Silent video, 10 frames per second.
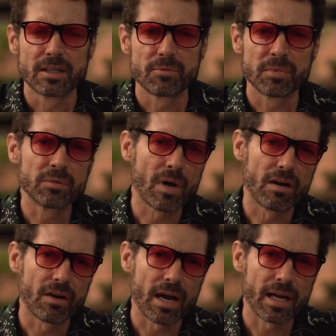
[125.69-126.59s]

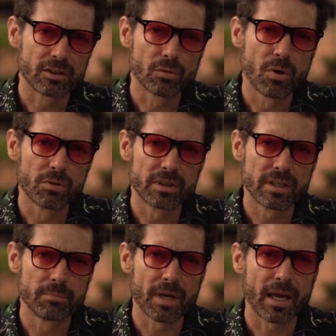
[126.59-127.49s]
Meanwhile, I had quoted
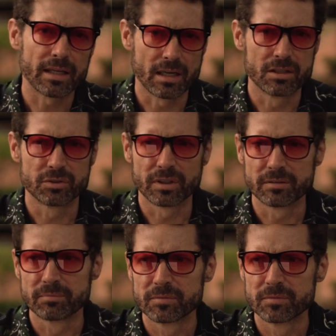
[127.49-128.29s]
him $800.